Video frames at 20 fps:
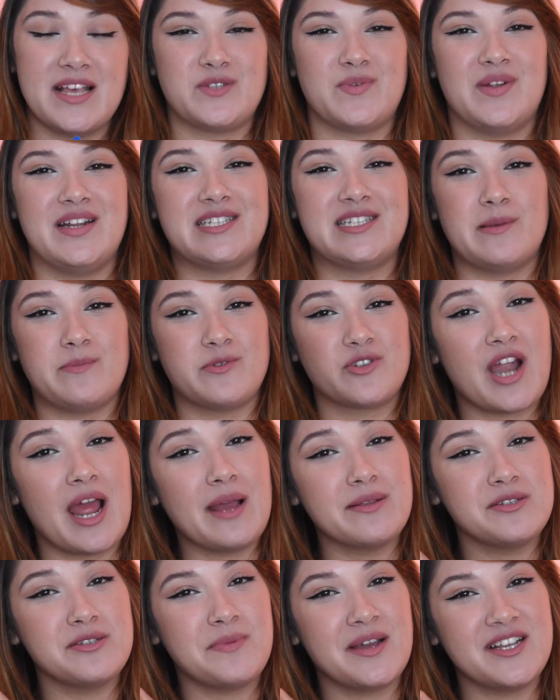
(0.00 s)
as well as
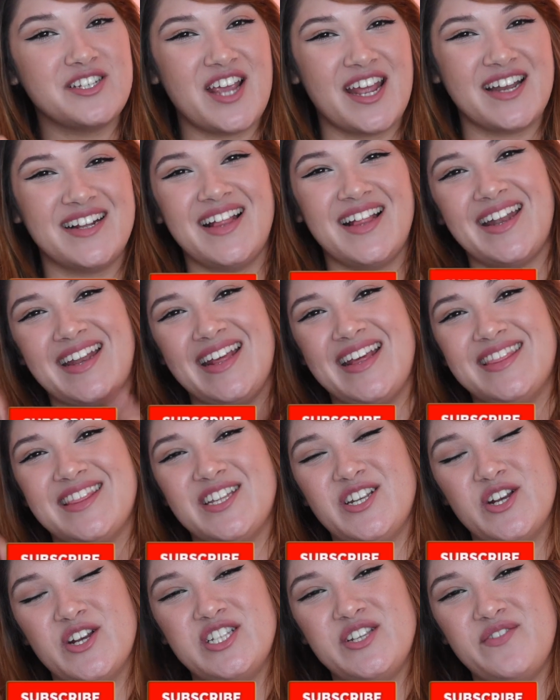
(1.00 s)
subscribe to my channel and hit
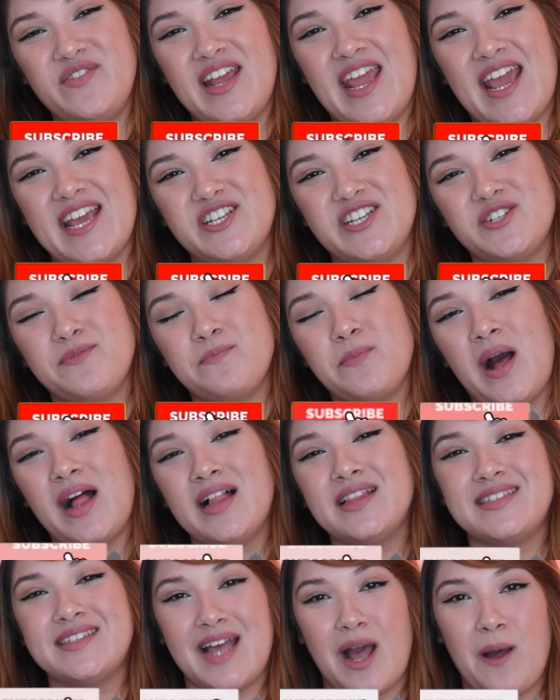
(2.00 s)
the notification
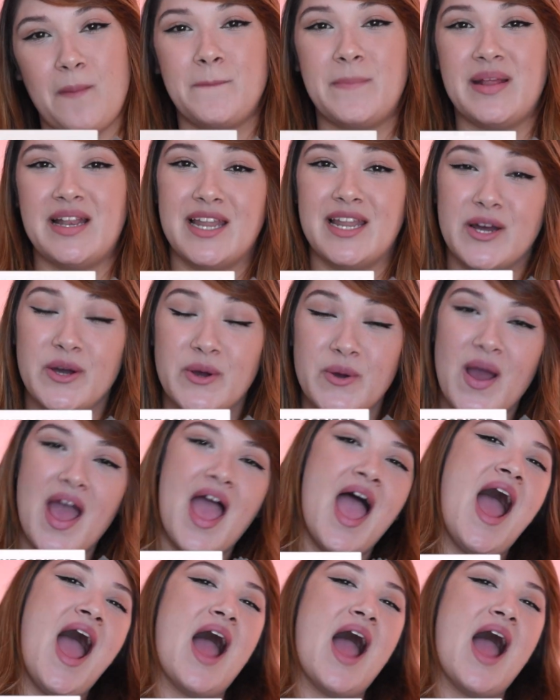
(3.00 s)
bell down below.